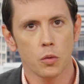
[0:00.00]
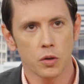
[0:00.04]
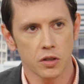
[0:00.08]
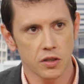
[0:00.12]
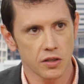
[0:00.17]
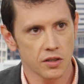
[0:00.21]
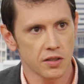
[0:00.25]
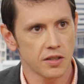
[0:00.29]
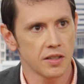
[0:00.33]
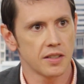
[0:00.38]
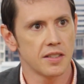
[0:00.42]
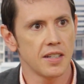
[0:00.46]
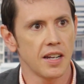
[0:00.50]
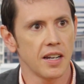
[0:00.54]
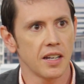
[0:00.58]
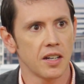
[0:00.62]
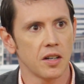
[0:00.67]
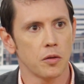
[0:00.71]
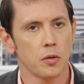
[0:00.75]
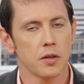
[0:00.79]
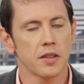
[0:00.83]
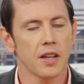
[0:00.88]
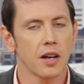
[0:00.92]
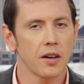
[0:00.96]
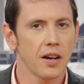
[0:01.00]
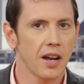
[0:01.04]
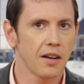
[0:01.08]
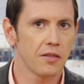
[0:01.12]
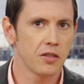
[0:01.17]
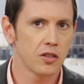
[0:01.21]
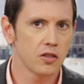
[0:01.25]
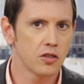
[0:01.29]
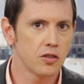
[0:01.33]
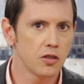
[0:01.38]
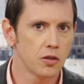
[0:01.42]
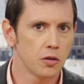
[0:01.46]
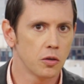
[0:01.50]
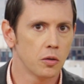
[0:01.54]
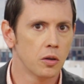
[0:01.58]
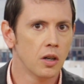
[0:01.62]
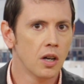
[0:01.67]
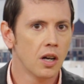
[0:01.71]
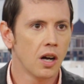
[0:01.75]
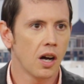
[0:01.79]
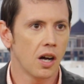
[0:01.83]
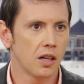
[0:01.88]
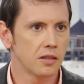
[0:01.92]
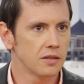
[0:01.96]
which is the data, without having to do
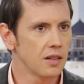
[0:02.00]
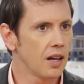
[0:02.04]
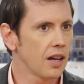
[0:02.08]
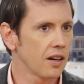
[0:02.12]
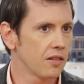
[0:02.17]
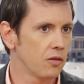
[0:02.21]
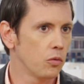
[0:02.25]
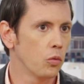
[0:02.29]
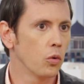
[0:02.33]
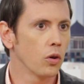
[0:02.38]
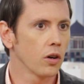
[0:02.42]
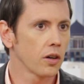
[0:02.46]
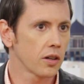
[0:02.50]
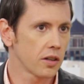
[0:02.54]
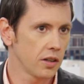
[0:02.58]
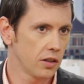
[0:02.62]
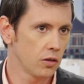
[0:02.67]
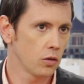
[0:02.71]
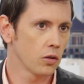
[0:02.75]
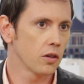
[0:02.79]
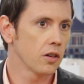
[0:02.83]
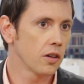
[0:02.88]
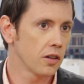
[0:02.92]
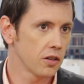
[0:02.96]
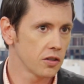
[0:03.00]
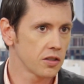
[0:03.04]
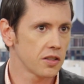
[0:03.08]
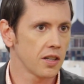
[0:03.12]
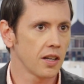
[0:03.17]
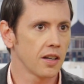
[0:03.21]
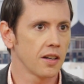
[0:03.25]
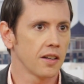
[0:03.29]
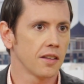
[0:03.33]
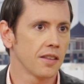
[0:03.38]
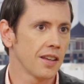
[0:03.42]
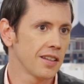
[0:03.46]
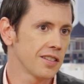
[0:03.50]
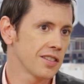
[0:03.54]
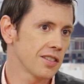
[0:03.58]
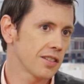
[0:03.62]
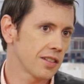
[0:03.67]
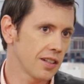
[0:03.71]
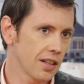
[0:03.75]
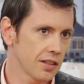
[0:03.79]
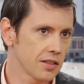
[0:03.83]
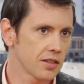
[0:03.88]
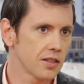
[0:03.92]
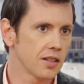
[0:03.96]
a lot of work in order to understand it, and that
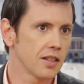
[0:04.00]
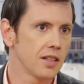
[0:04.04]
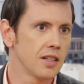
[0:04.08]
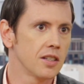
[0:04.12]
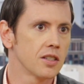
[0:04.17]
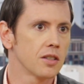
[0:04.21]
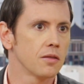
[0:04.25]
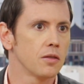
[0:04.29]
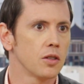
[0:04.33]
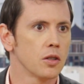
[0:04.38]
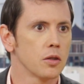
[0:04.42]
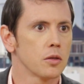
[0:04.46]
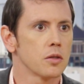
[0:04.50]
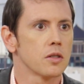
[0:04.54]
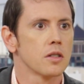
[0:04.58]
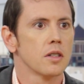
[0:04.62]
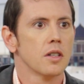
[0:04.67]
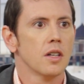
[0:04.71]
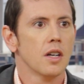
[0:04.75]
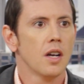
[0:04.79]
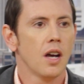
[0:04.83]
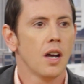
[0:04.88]
gets the ease of use.